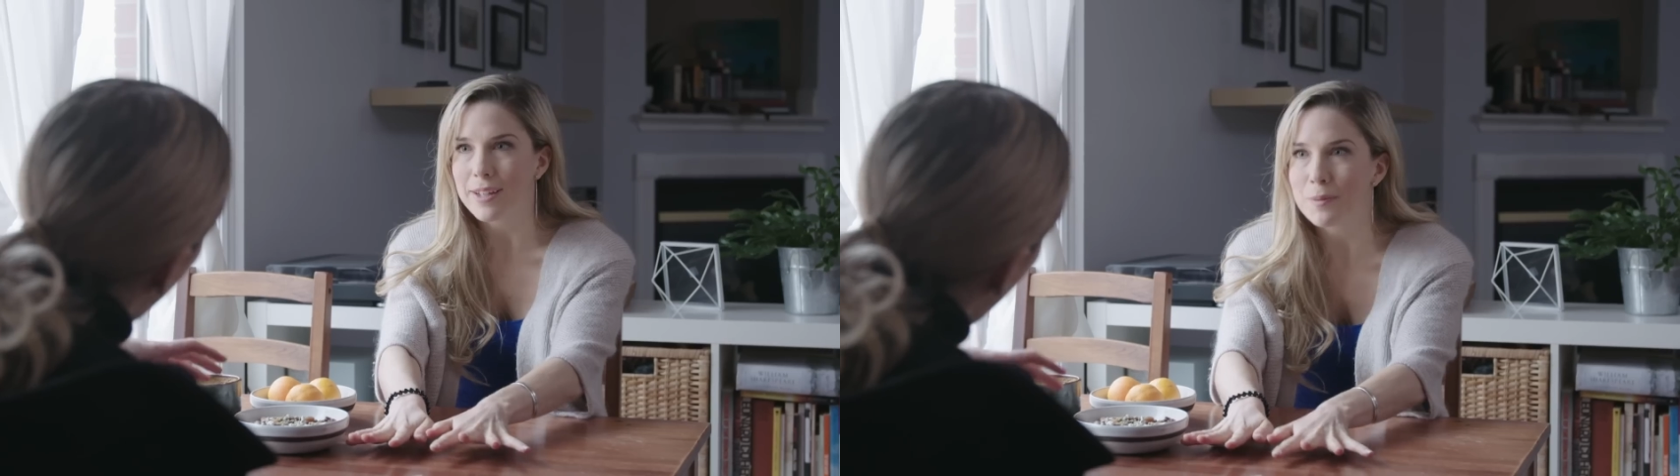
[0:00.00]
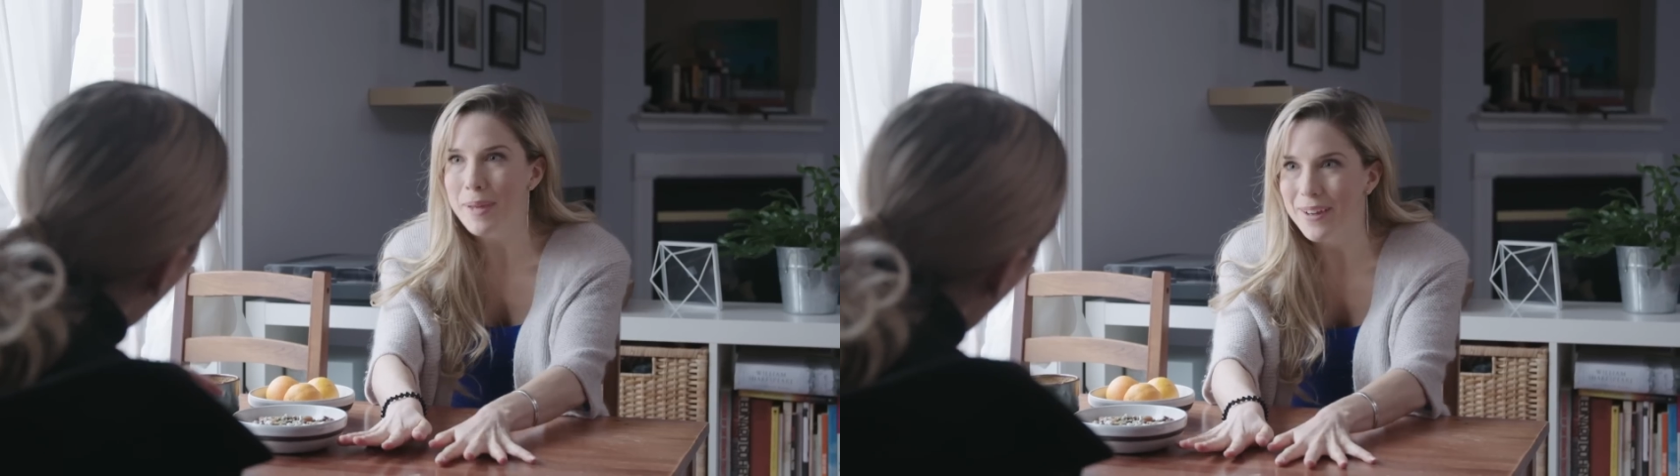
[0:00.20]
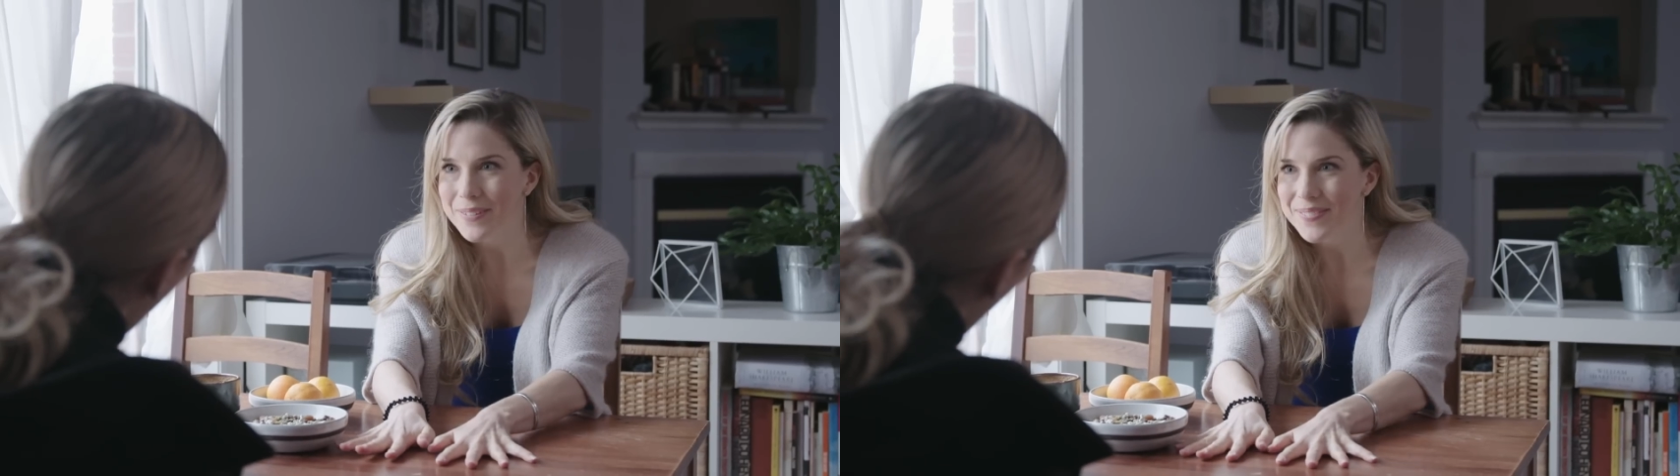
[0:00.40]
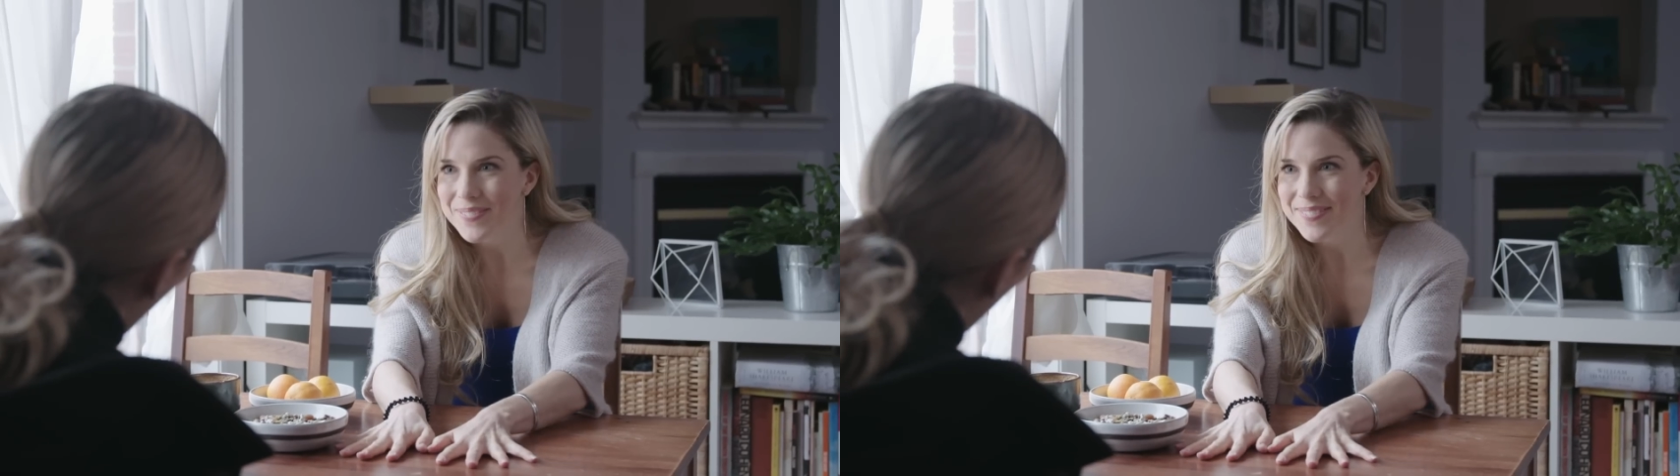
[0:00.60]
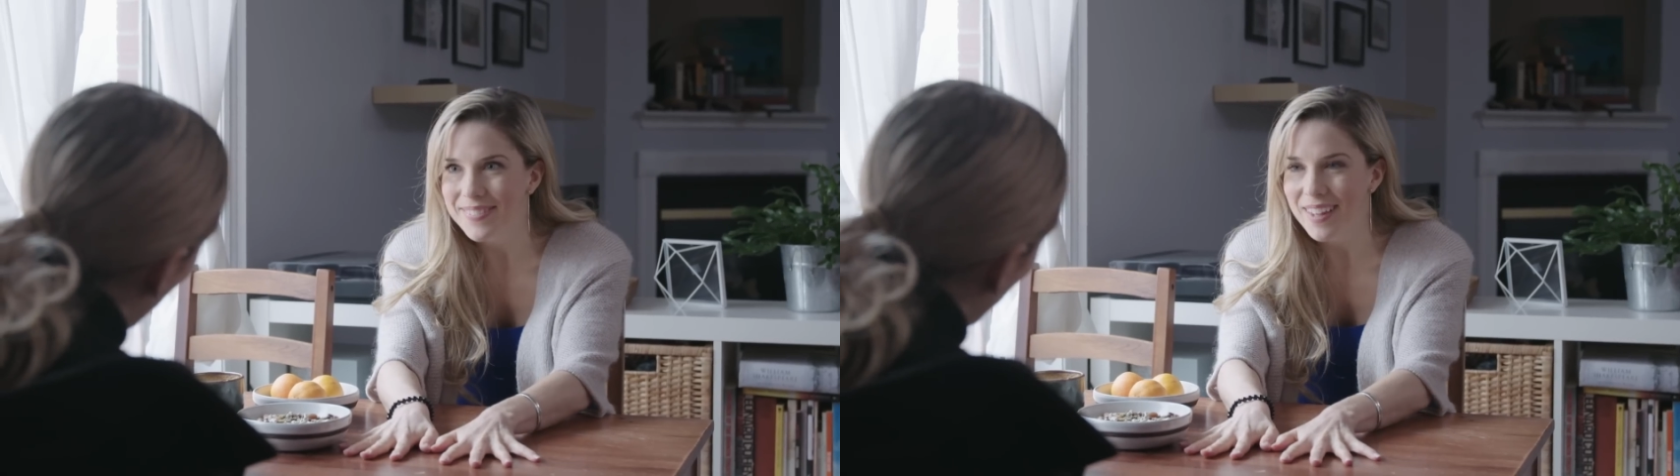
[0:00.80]
Hear me out
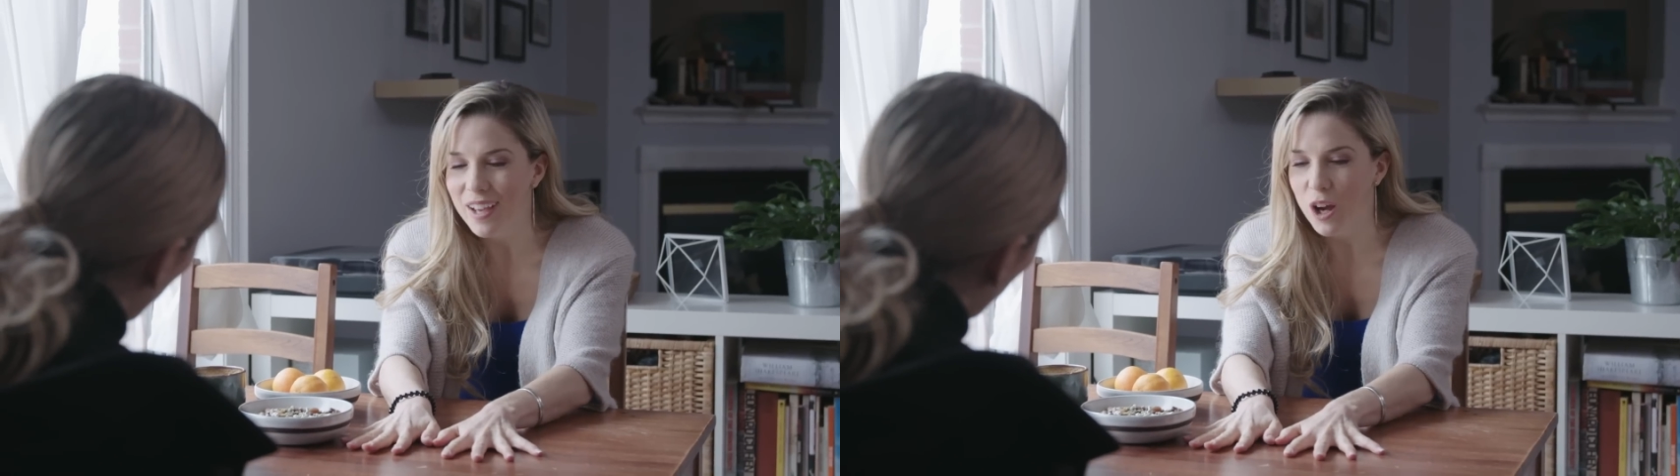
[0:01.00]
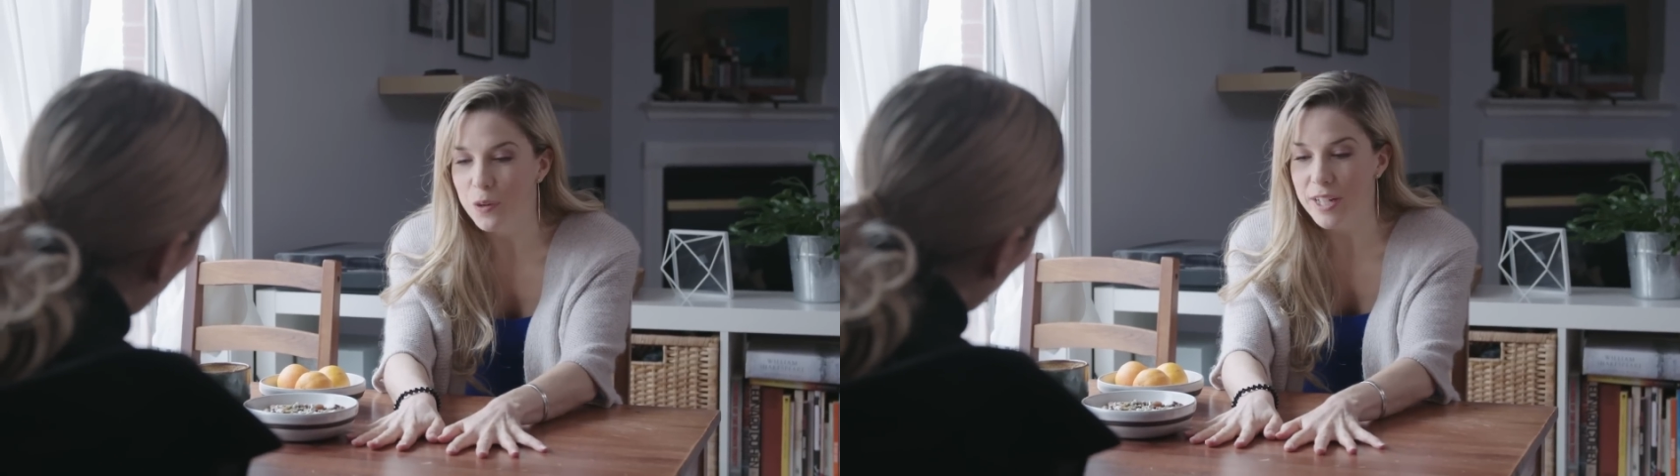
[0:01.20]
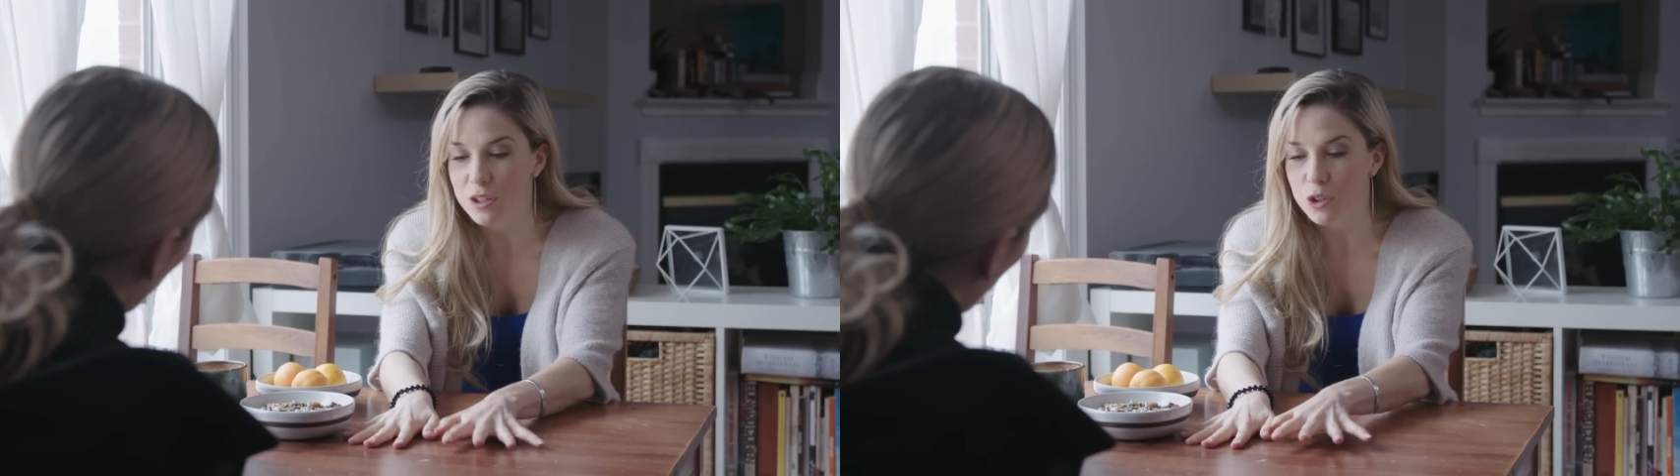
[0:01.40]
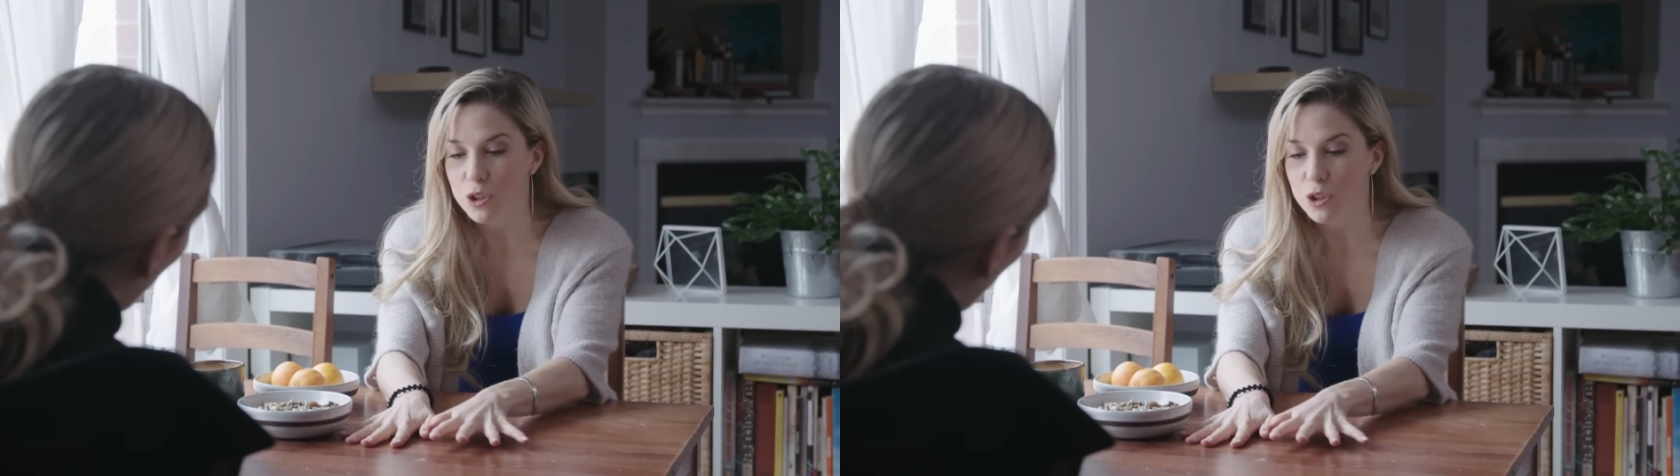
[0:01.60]
all right,